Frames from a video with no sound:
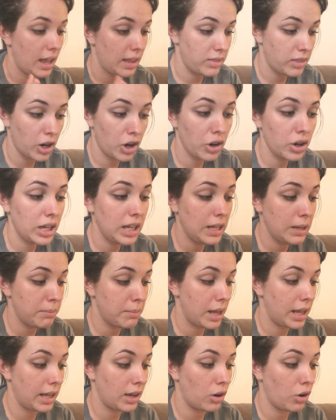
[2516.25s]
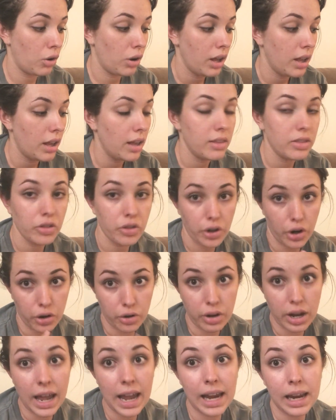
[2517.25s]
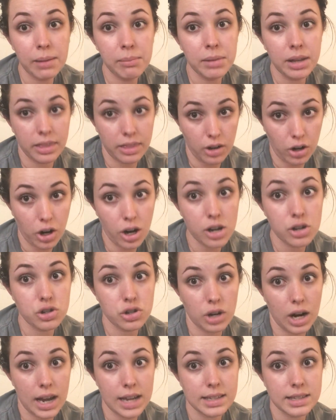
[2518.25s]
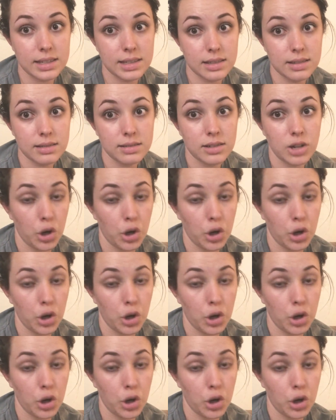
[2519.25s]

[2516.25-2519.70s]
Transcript: their email, their name, and their address.